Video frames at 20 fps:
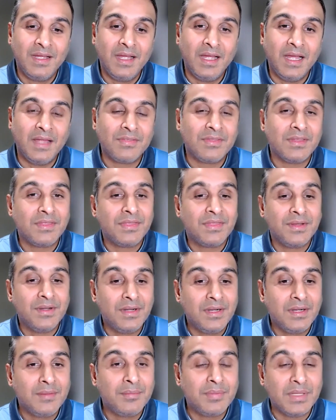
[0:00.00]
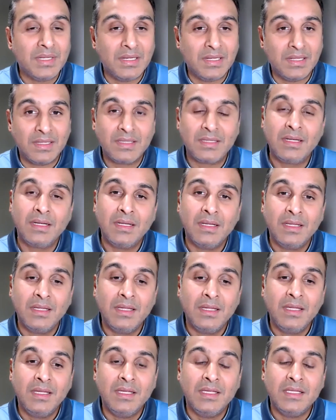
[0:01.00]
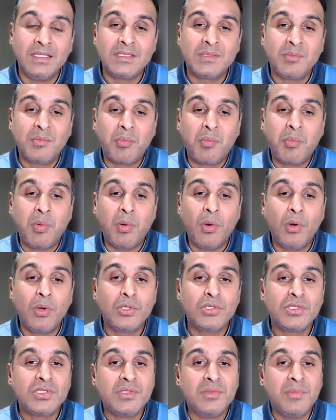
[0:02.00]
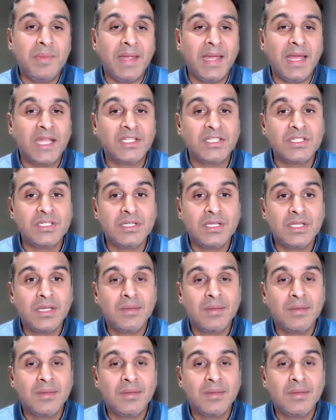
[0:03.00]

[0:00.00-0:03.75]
And the third pillar is post match